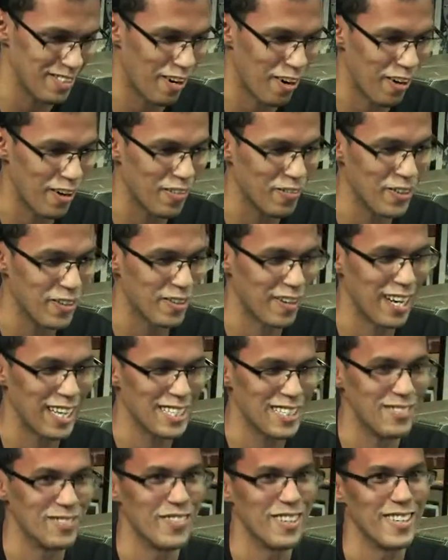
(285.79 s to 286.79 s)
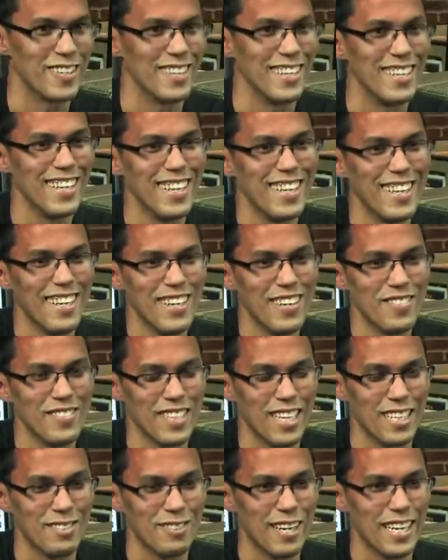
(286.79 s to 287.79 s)
horrible, crash and burn.
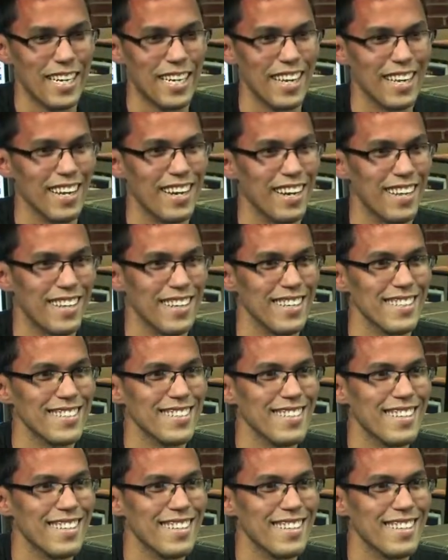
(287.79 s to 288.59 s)
That's what I get, I guess.